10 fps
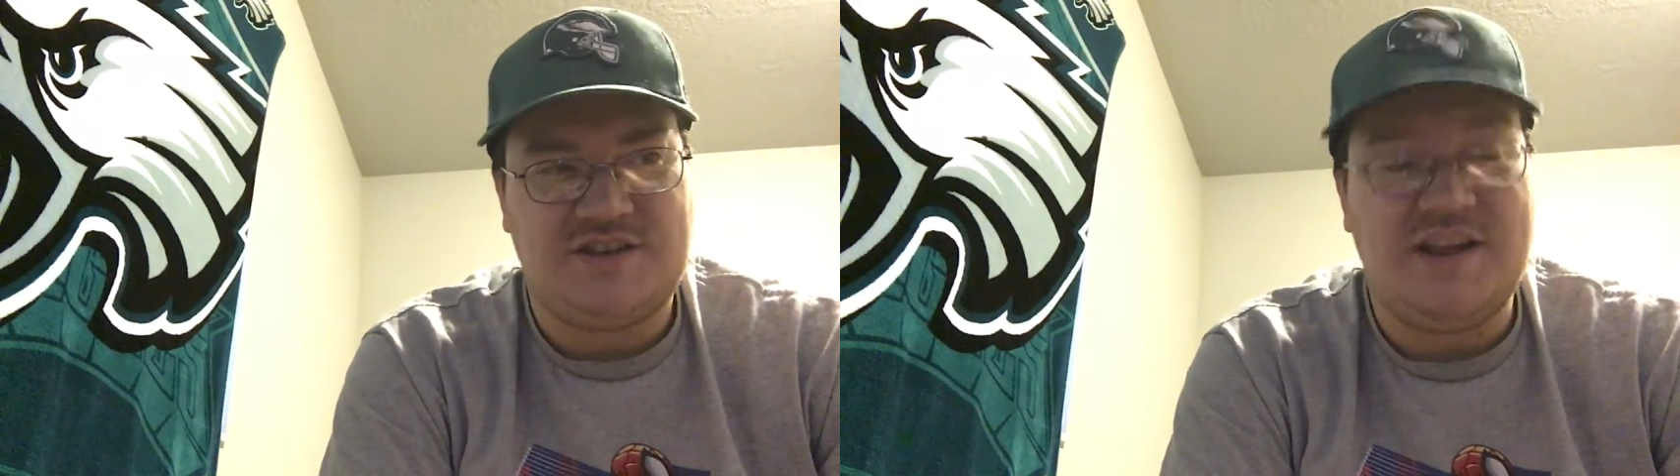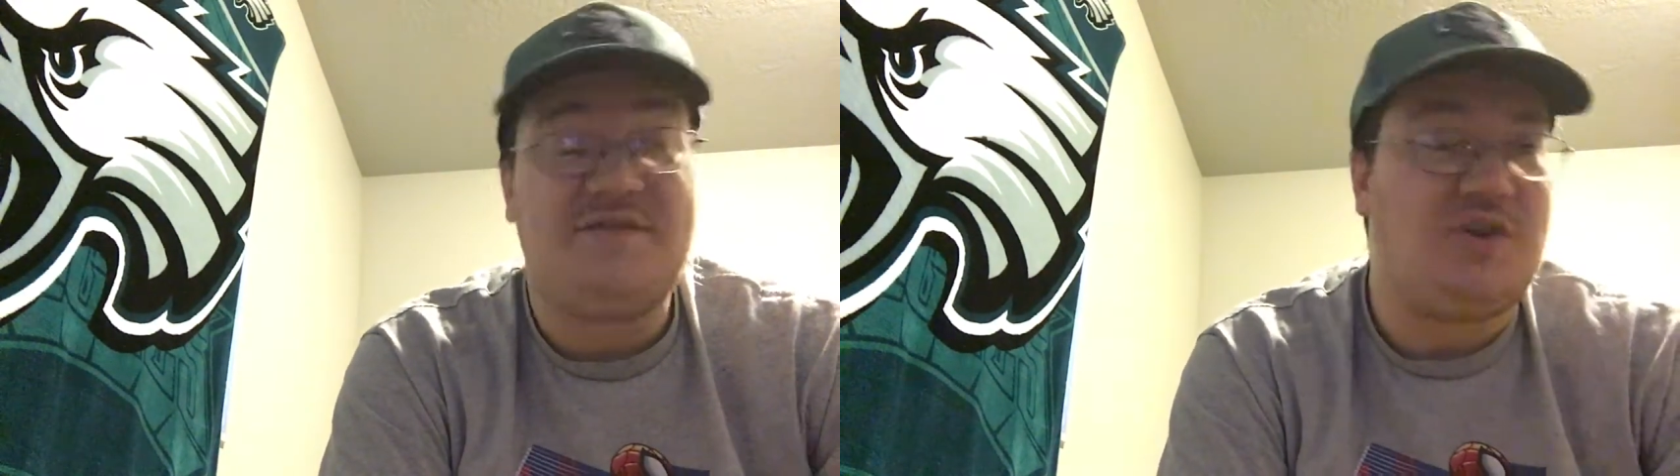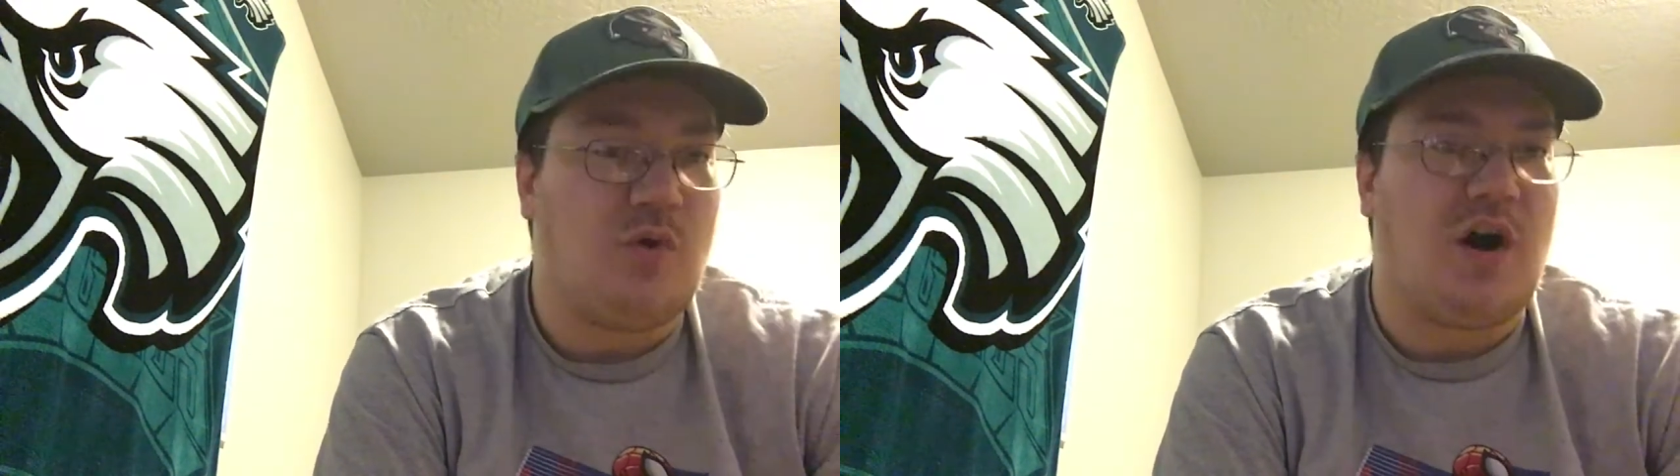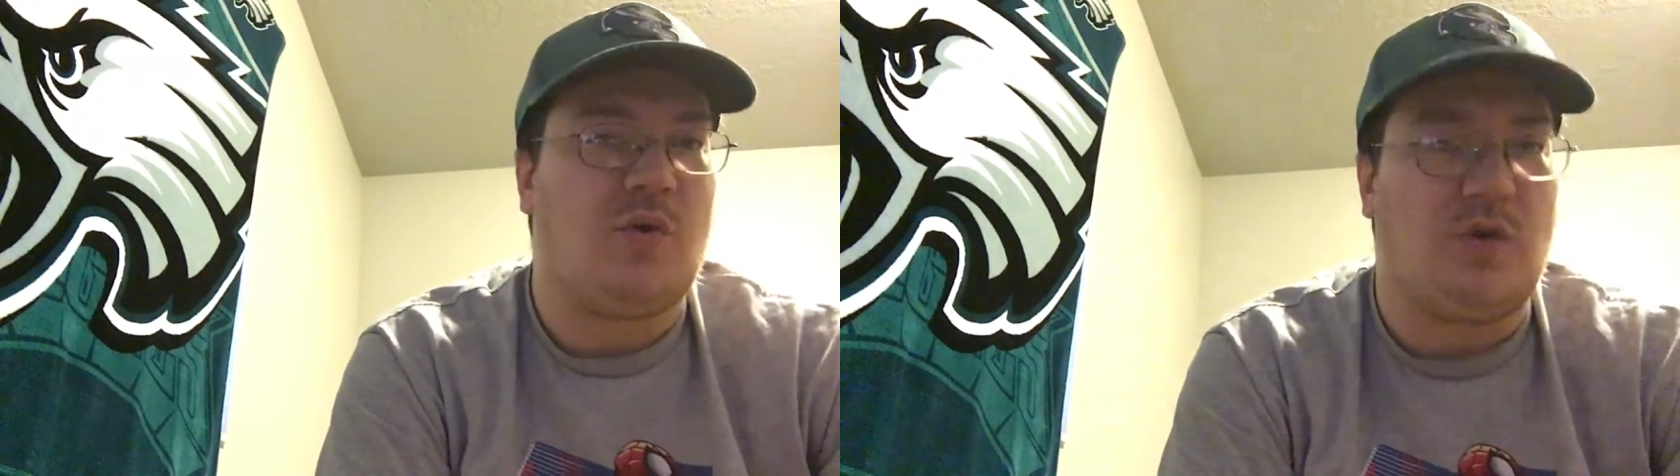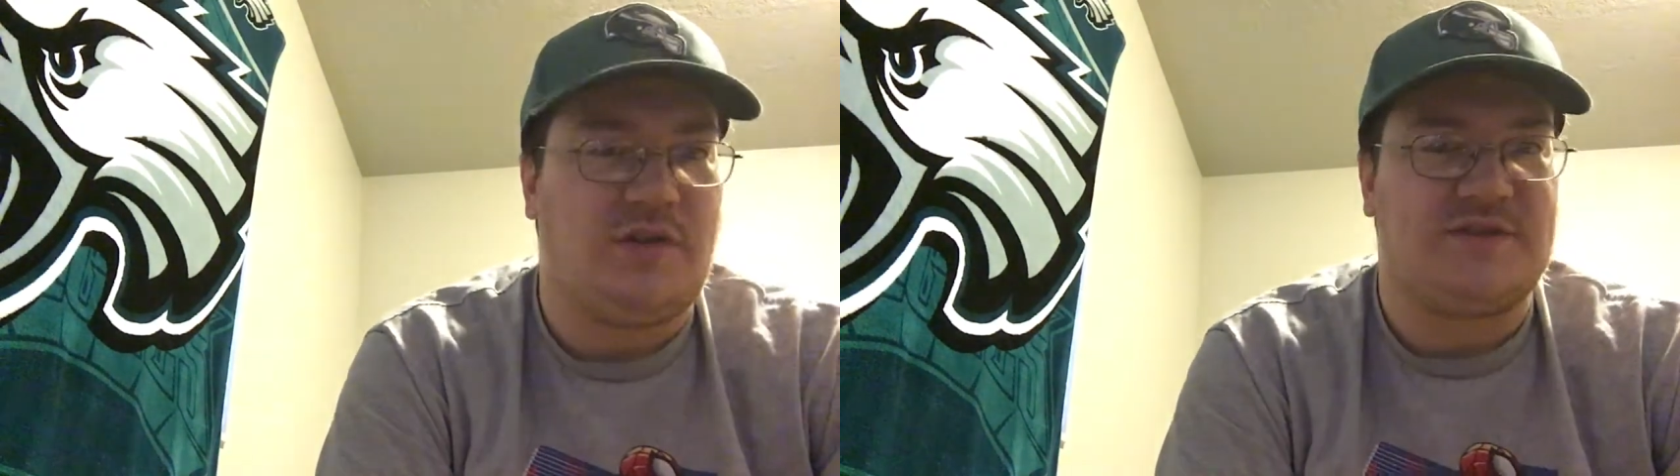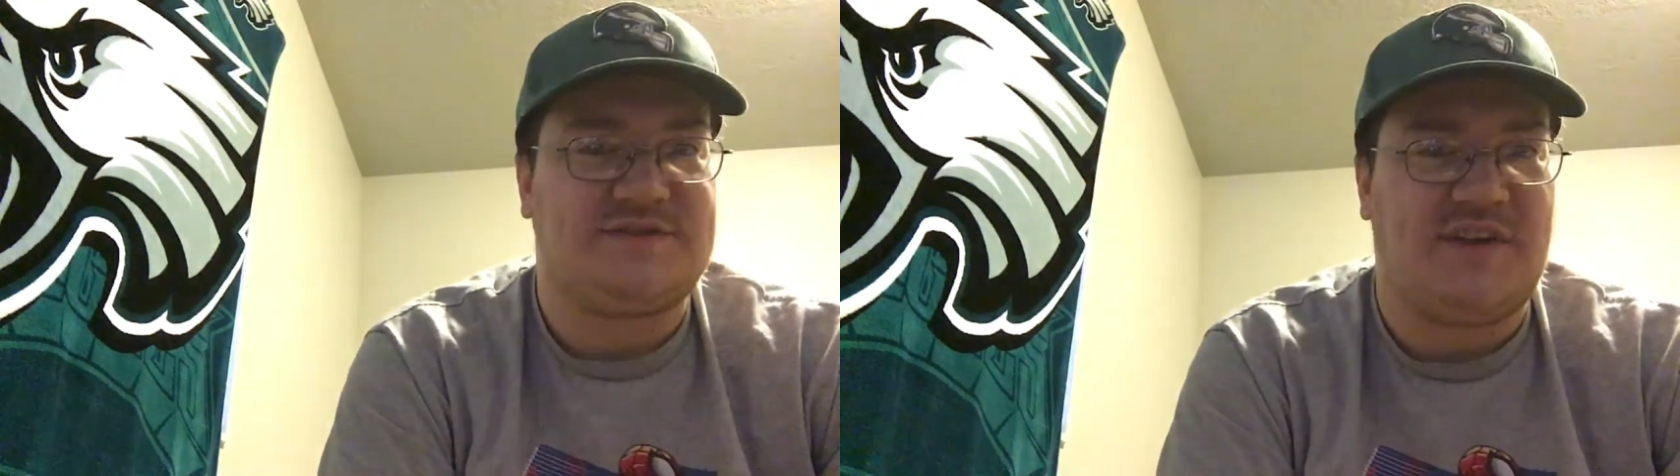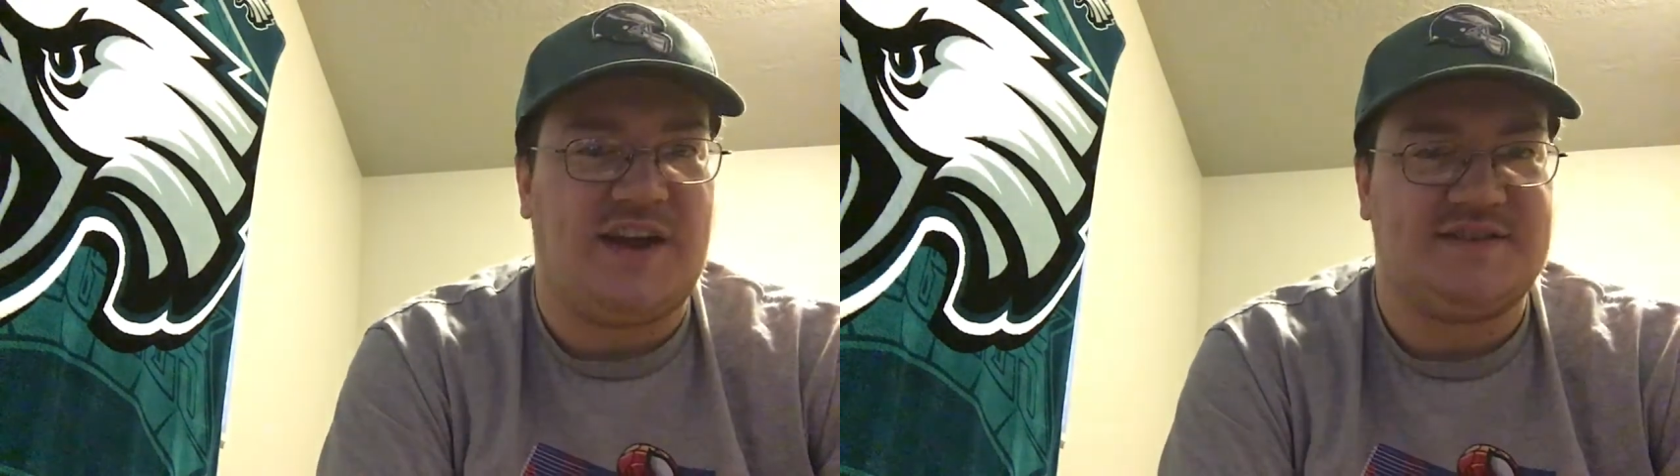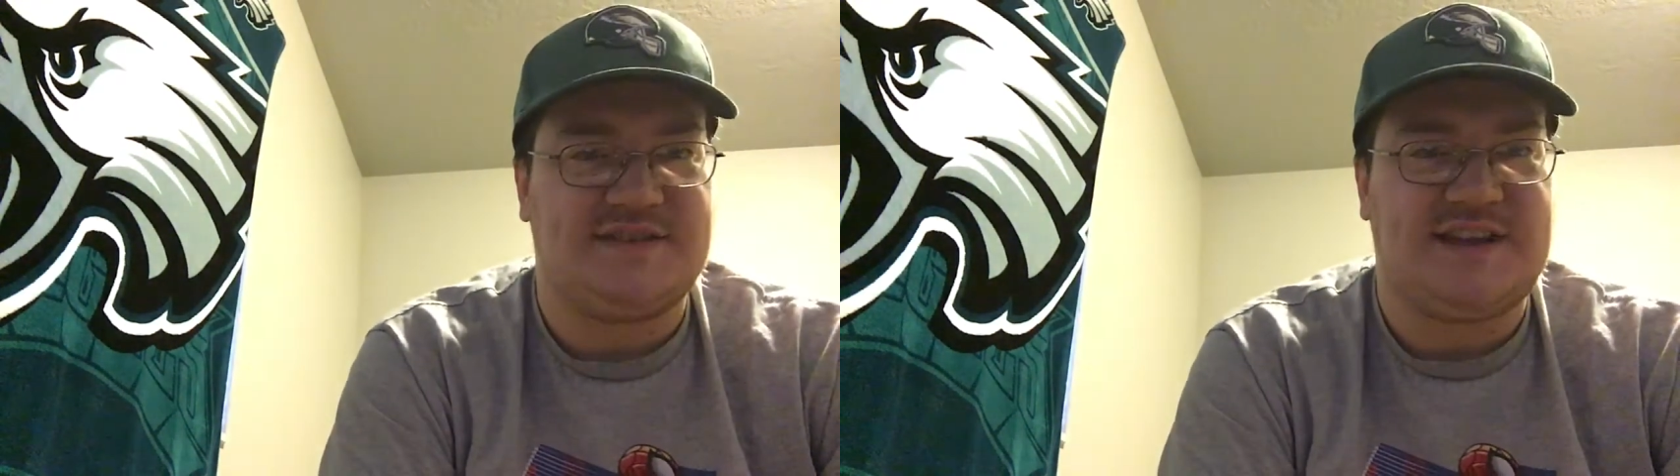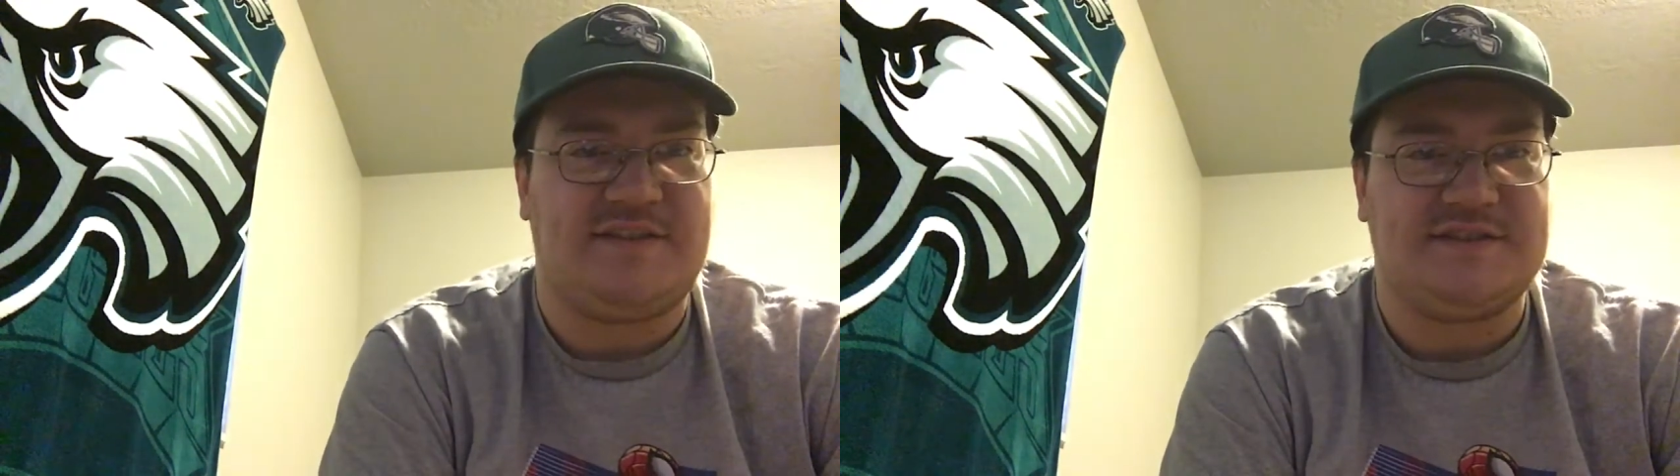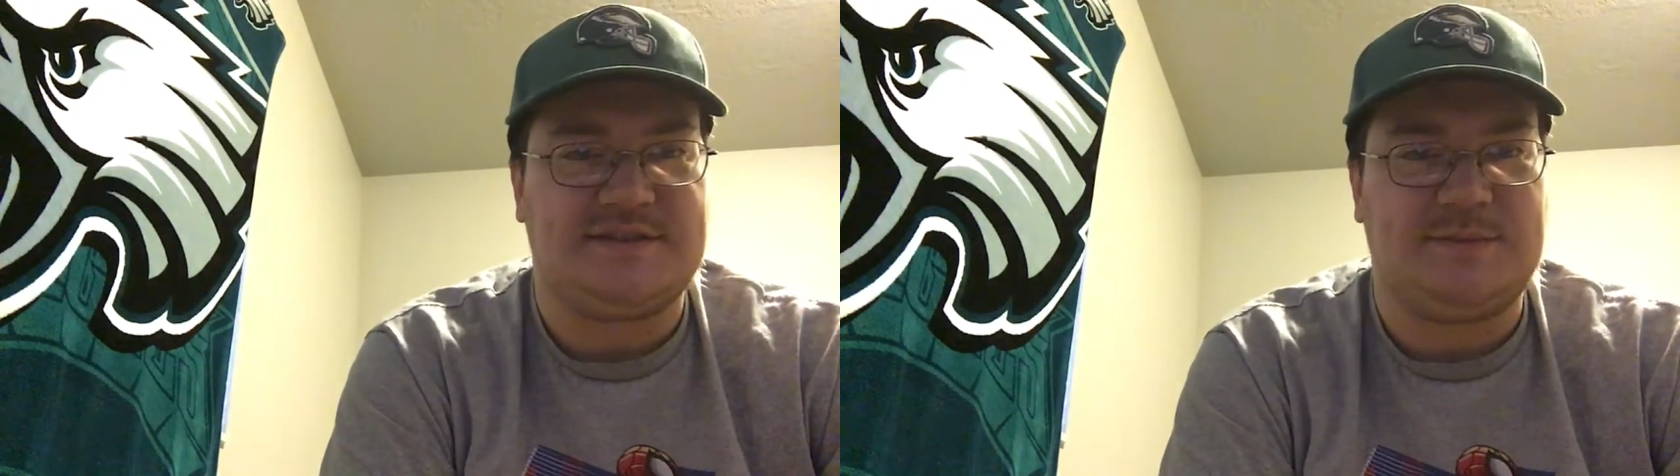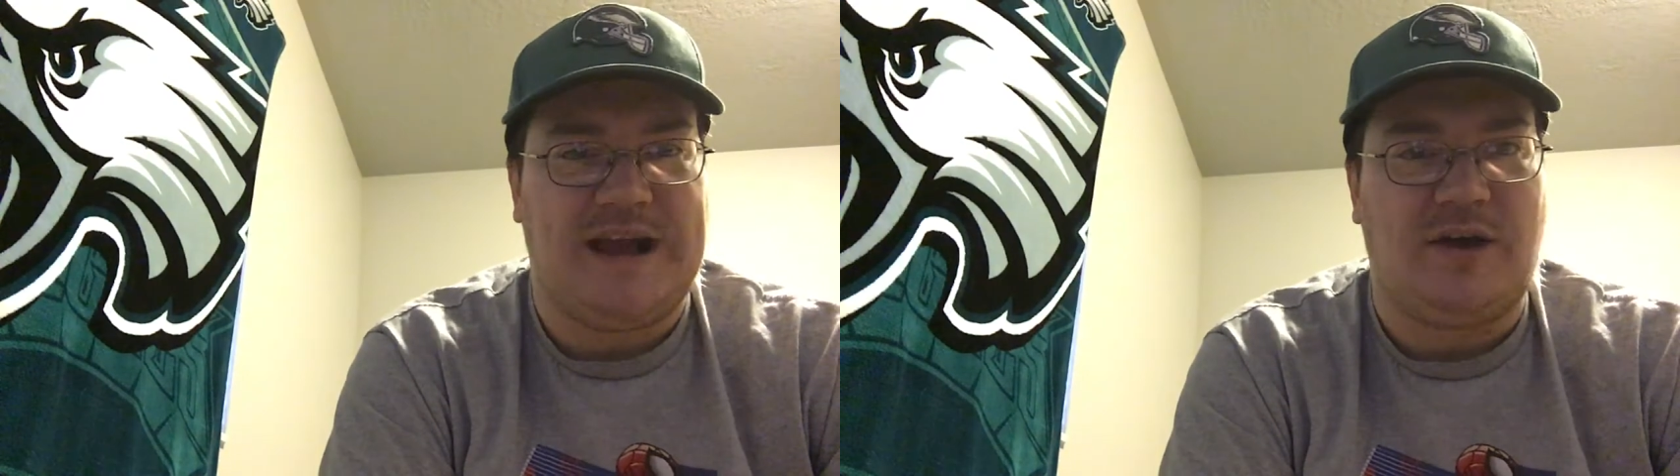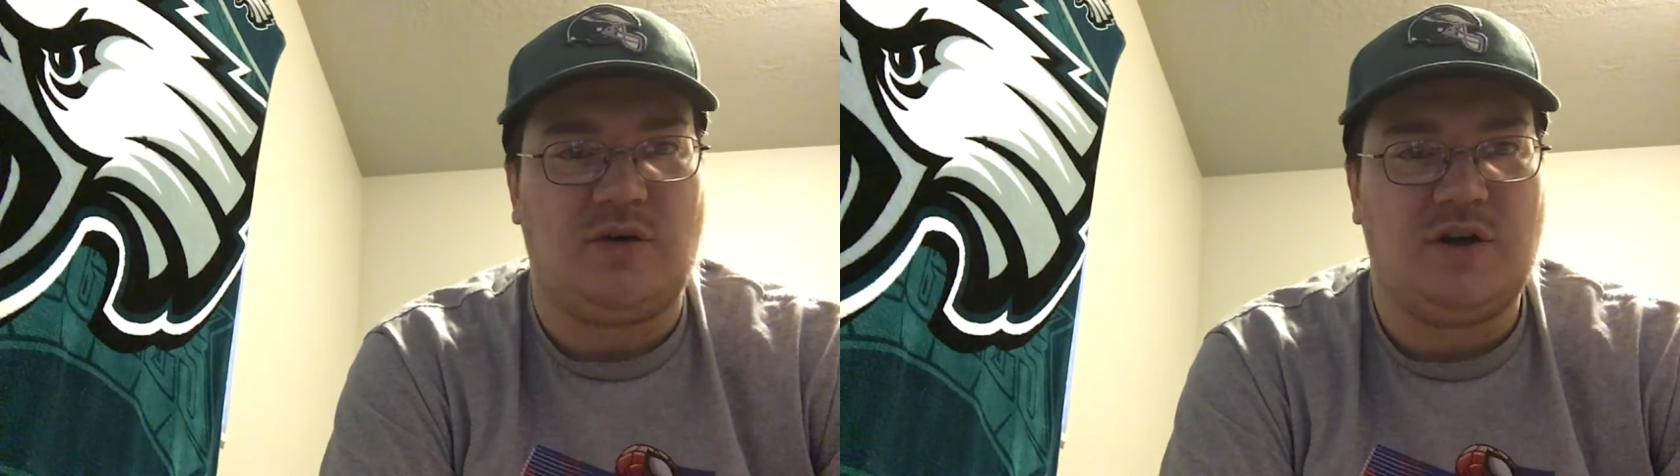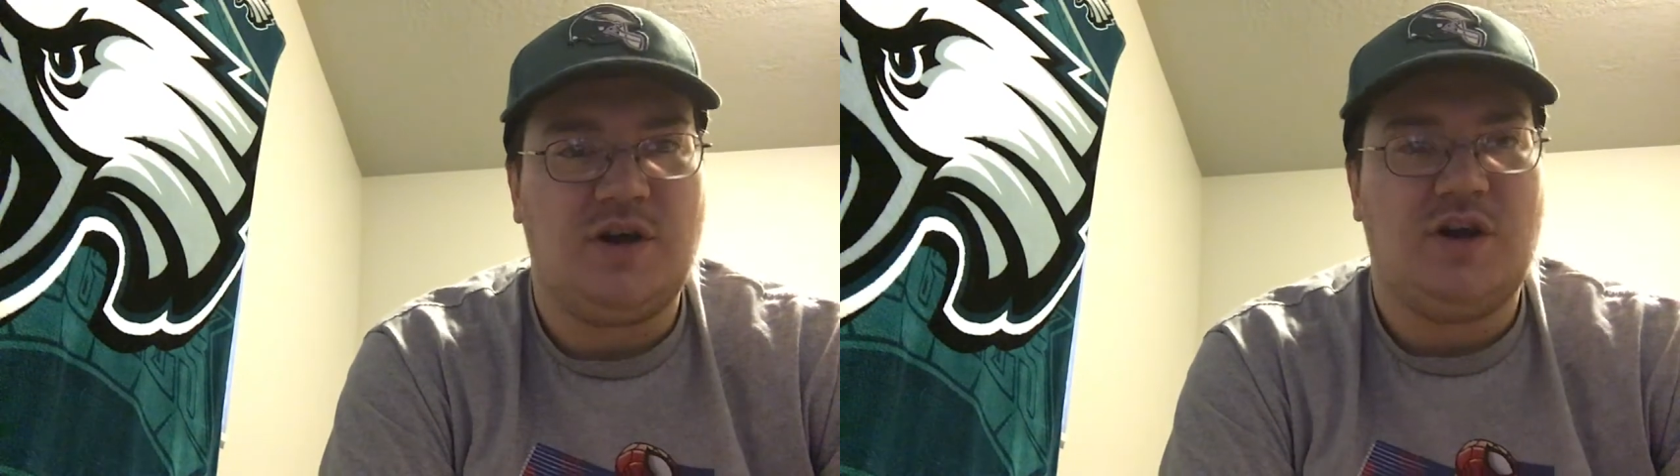if you are one of those fans that's having some doubt,